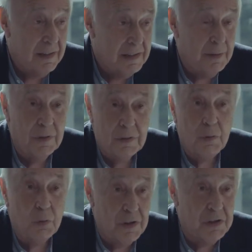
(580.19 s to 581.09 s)
someone
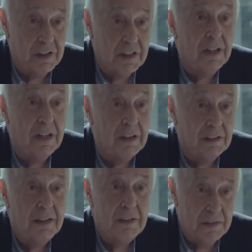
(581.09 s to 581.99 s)
called Richard
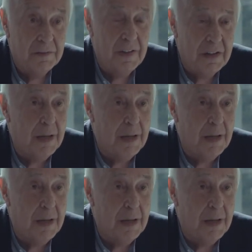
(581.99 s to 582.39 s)
Kahn, a very